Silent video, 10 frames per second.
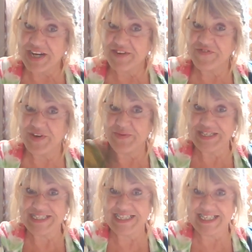
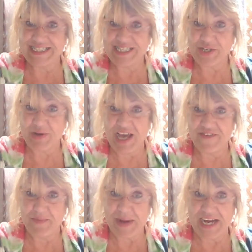influences, you have
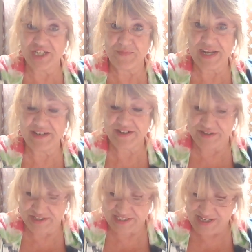the Page of
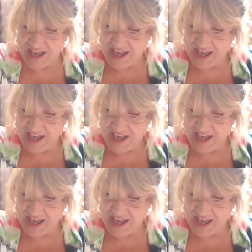Pentacles.